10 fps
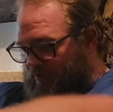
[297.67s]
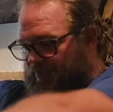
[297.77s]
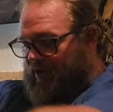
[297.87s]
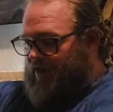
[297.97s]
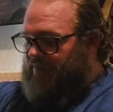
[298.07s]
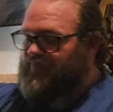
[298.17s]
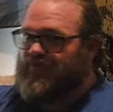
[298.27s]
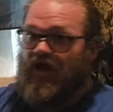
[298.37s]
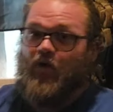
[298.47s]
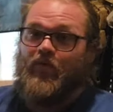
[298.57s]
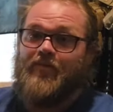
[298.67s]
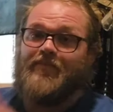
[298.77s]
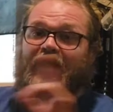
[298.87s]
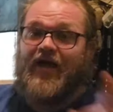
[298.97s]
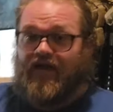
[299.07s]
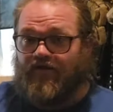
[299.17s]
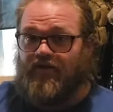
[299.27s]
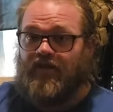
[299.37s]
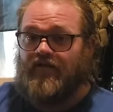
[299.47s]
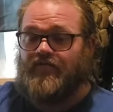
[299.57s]
But I went back
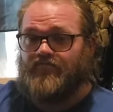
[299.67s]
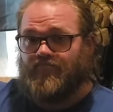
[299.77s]
in